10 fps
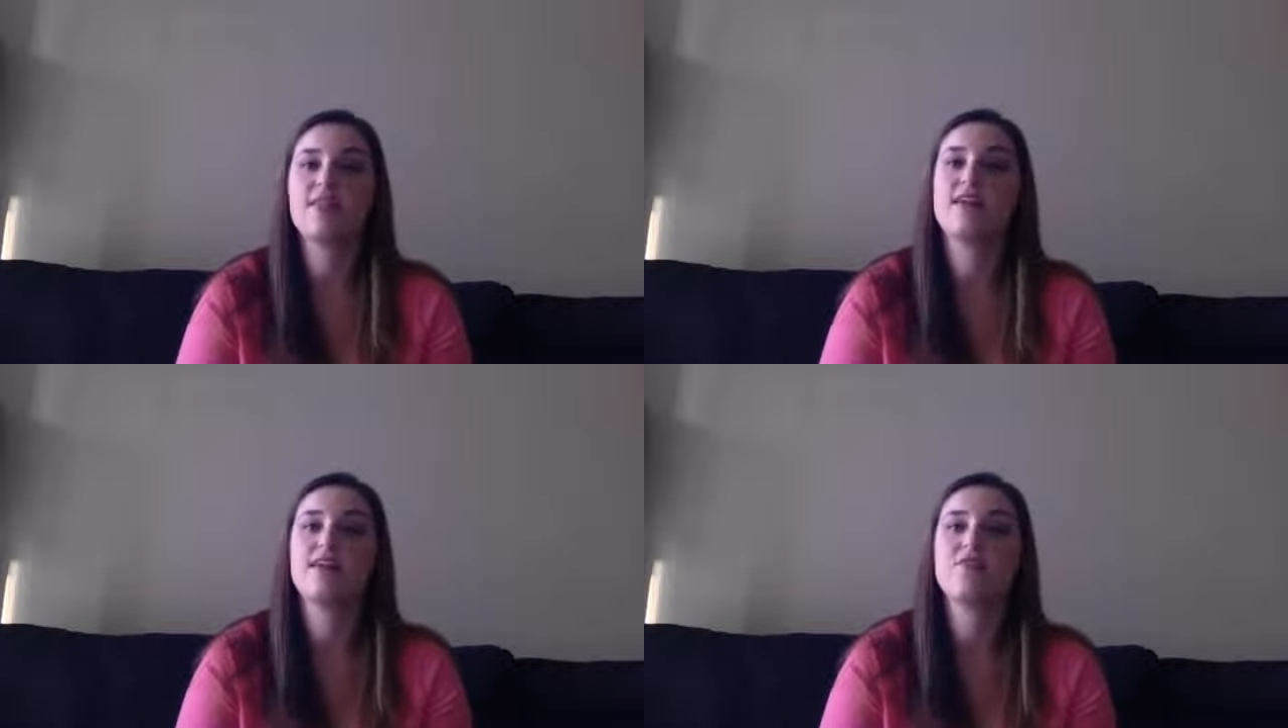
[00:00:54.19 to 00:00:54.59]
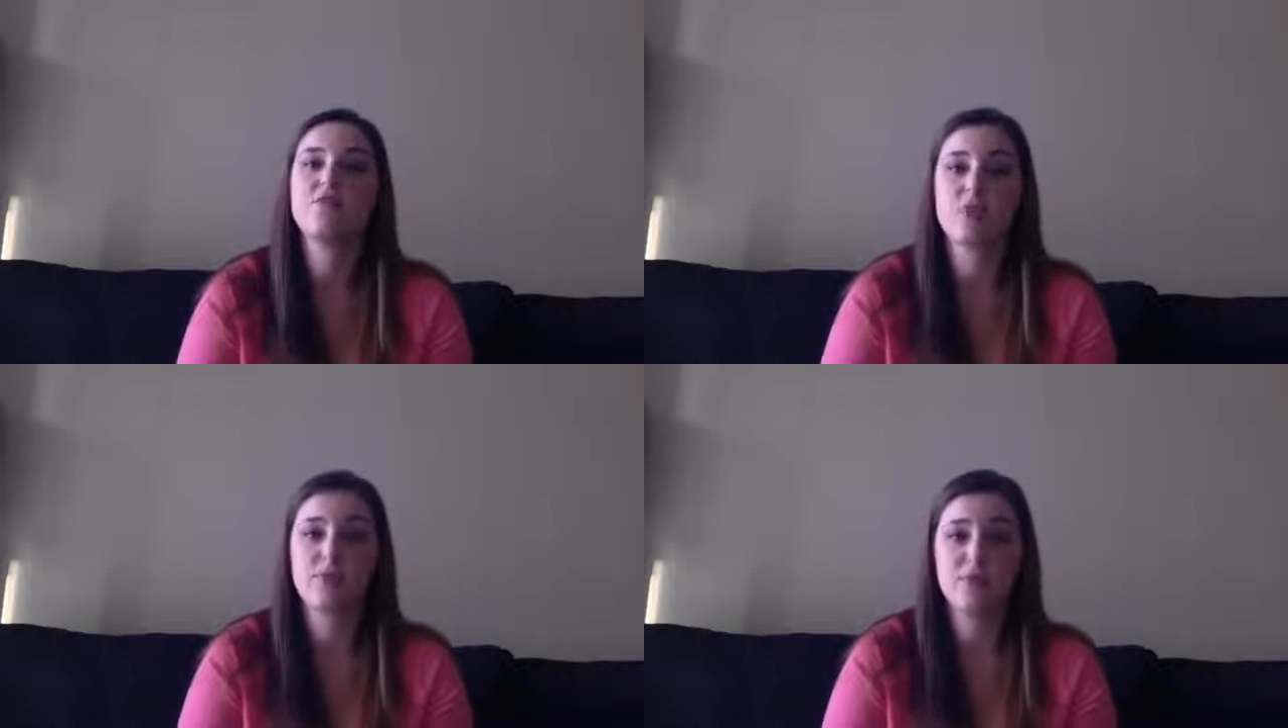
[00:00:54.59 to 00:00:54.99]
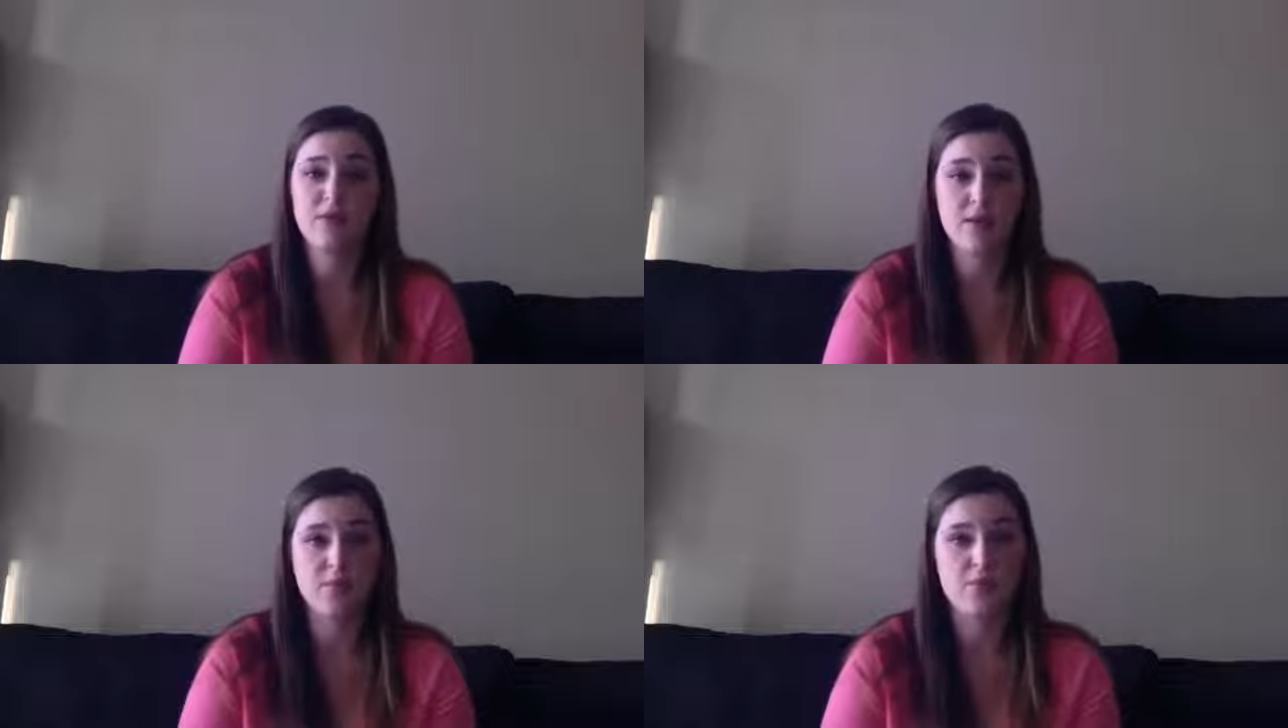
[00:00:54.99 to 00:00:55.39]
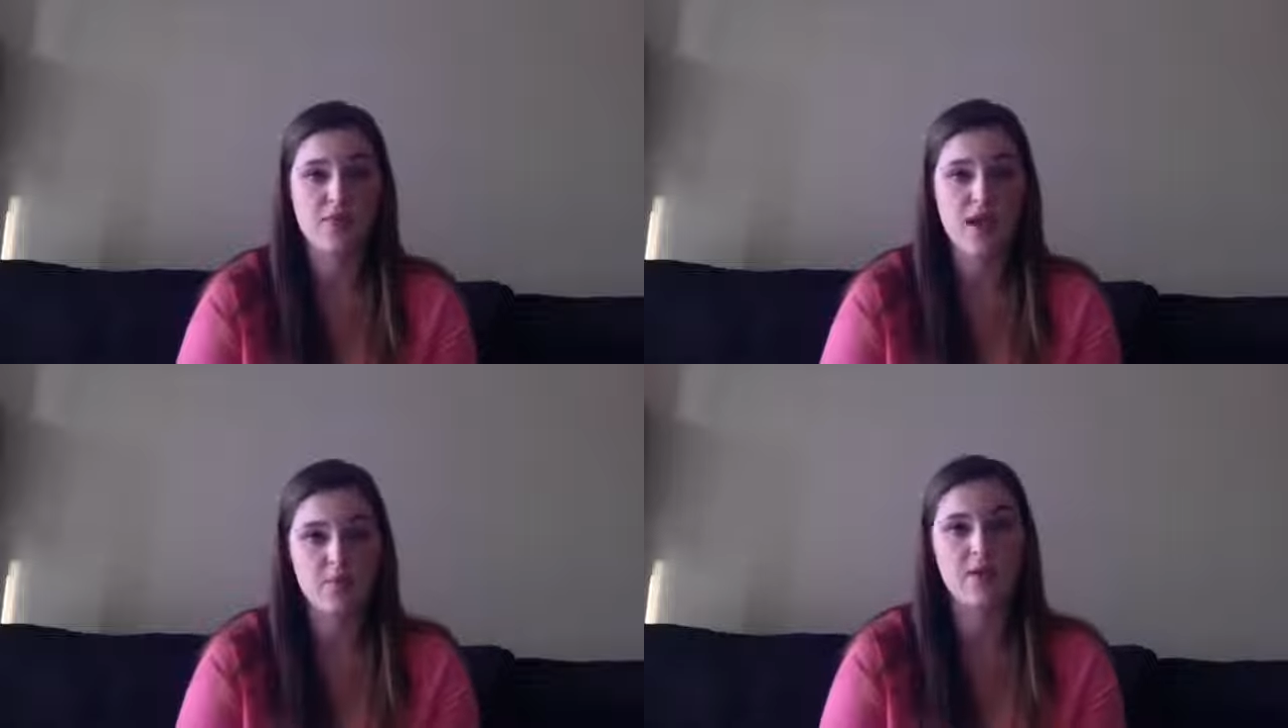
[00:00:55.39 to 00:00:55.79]
the idea for Reboot and I
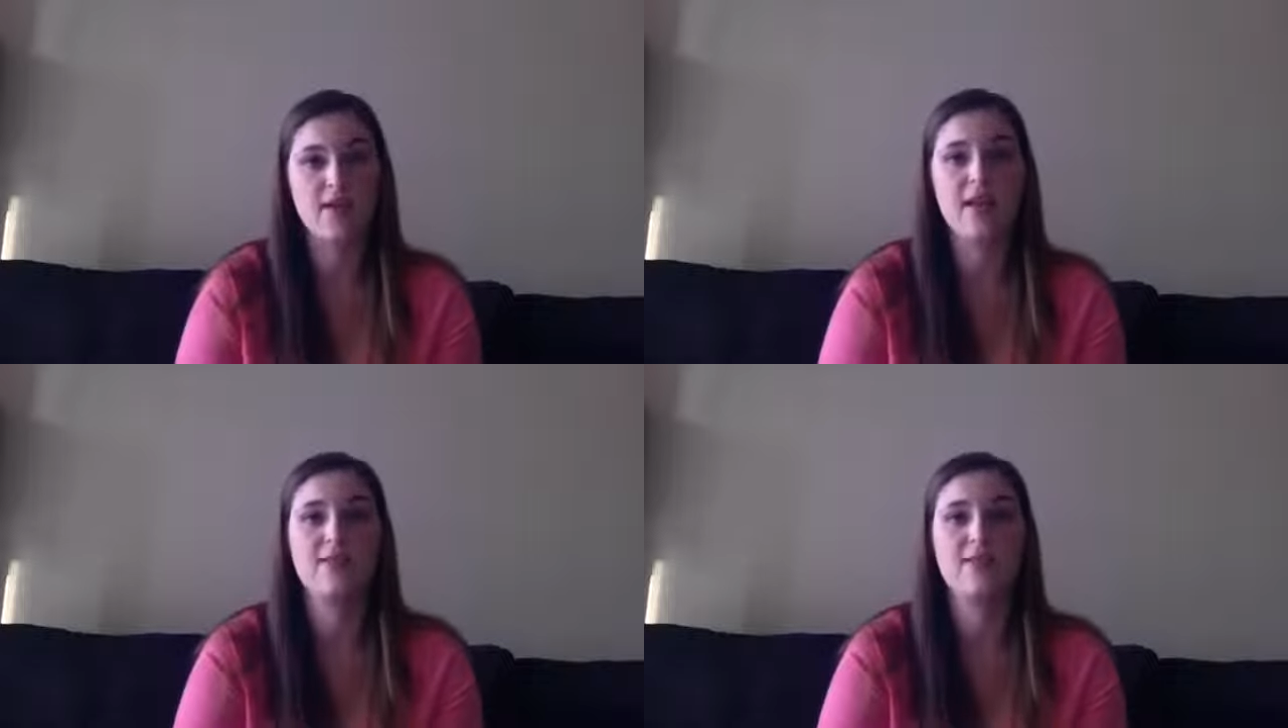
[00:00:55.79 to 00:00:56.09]
wrote that one.